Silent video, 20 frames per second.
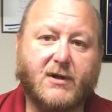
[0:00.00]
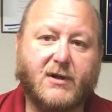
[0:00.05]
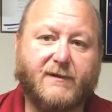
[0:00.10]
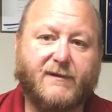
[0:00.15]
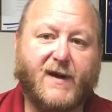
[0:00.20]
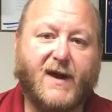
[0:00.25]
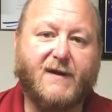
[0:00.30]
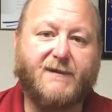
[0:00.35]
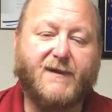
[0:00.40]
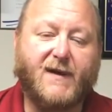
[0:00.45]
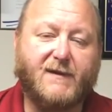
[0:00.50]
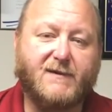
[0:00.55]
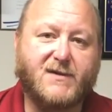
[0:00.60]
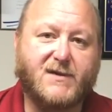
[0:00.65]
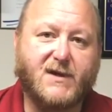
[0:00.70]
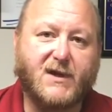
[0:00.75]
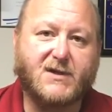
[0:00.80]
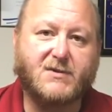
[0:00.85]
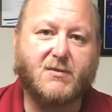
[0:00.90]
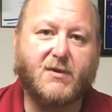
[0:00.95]
The
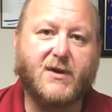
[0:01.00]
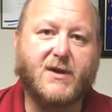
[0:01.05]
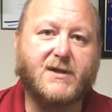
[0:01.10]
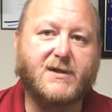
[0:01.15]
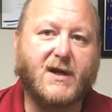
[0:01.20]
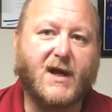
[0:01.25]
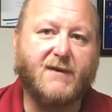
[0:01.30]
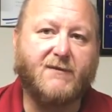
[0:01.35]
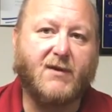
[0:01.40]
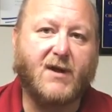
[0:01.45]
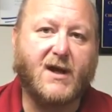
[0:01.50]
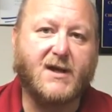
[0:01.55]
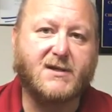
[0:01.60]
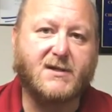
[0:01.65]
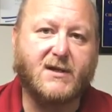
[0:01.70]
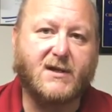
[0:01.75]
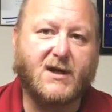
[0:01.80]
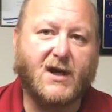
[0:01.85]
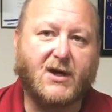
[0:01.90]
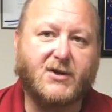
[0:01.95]
5.56, with its
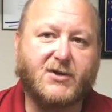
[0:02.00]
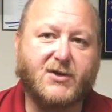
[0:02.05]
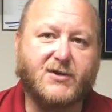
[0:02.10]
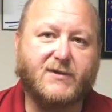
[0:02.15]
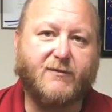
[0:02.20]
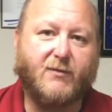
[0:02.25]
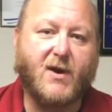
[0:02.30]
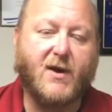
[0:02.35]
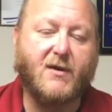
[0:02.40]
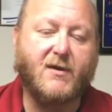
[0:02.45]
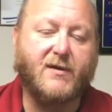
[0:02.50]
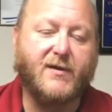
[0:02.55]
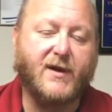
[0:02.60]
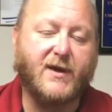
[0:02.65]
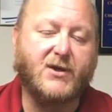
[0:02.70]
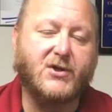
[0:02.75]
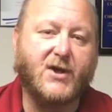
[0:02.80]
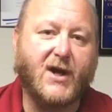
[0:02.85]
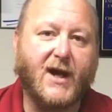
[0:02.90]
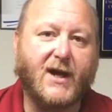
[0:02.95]
high-velocity cartridge, rather
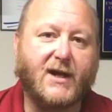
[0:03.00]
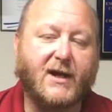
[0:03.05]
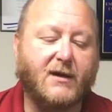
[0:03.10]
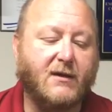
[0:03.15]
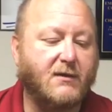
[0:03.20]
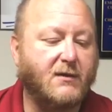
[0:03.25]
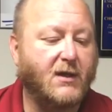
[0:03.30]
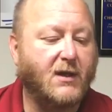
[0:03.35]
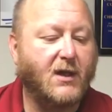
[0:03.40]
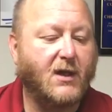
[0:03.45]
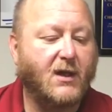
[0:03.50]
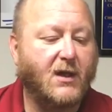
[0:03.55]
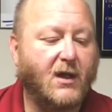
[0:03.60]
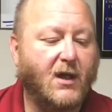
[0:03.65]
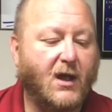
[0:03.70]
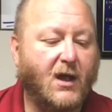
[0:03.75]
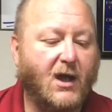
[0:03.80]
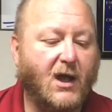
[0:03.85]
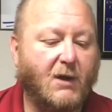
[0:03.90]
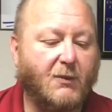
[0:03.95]
thin jacket,
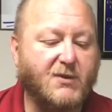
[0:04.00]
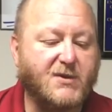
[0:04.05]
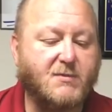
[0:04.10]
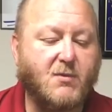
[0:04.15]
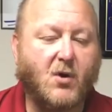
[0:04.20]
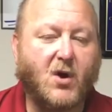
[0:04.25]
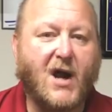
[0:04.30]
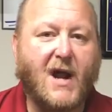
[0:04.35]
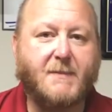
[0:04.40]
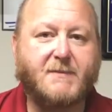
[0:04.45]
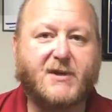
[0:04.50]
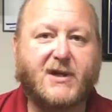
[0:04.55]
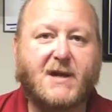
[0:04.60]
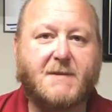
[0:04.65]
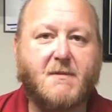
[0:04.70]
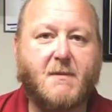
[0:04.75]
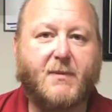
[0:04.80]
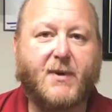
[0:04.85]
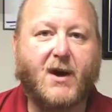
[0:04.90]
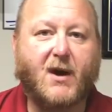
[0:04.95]
was more apt to
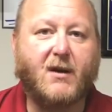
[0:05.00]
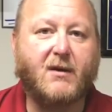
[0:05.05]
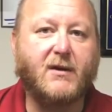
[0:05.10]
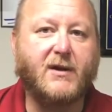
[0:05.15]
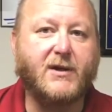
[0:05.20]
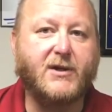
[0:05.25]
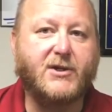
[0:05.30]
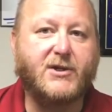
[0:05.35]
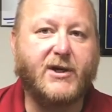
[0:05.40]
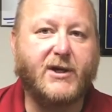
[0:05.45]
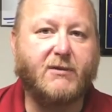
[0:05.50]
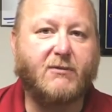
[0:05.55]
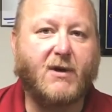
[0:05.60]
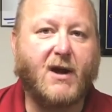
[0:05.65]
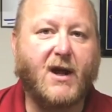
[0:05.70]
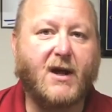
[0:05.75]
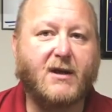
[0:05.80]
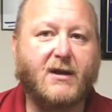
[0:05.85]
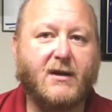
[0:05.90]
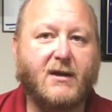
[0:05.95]
come apart in
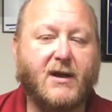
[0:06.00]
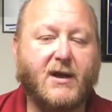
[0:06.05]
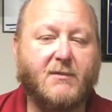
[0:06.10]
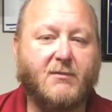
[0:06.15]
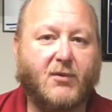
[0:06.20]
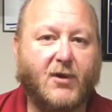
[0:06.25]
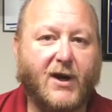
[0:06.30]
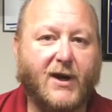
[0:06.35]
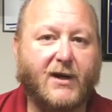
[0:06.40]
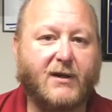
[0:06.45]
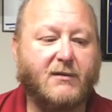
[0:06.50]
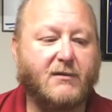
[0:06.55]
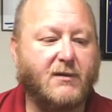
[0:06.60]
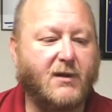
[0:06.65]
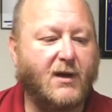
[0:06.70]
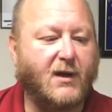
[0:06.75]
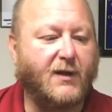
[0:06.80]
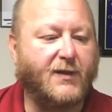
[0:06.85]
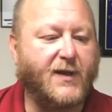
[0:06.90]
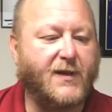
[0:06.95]
sheetrock and in brick
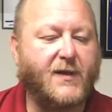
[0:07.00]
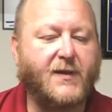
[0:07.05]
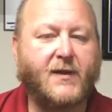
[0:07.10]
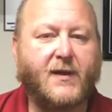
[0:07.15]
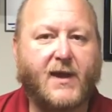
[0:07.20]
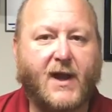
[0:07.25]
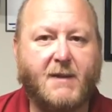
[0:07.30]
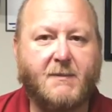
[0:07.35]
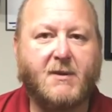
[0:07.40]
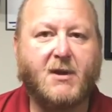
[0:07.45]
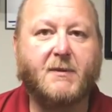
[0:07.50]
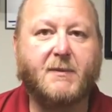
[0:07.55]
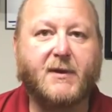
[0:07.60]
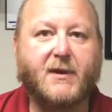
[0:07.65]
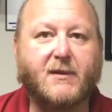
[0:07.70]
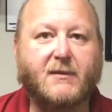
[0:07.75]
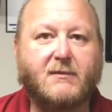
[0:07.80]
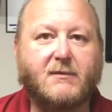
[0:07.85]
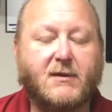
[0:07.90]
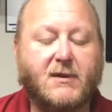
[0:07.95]
than the
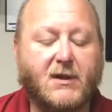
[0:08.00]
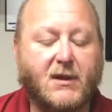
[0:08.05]
9mm.